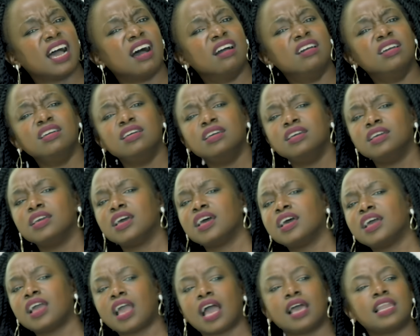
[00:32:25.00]

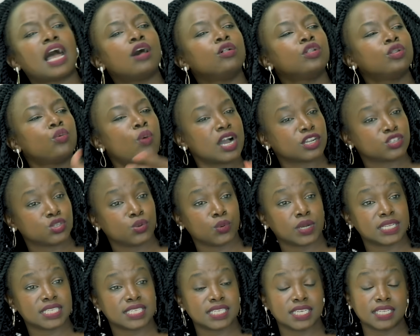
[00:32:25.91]
yeah, I'll work
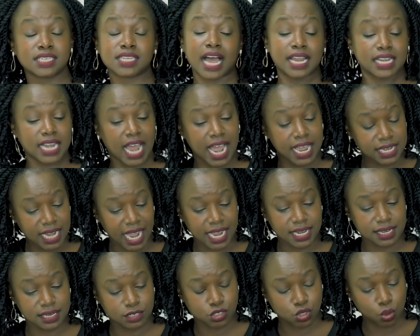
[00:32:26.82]
towards it. And, and,
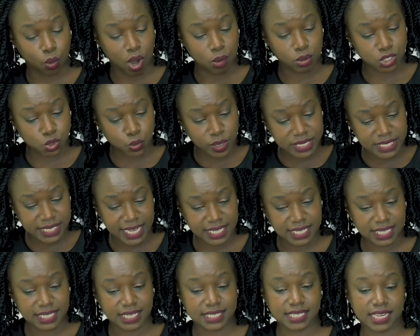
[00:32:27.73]
and so I was
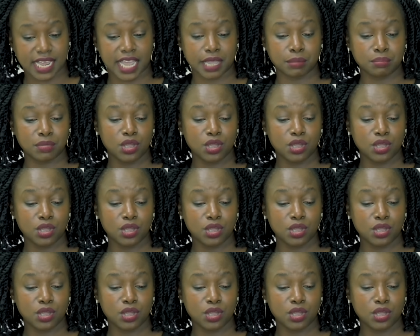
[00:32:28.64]
twenty-eight at the time.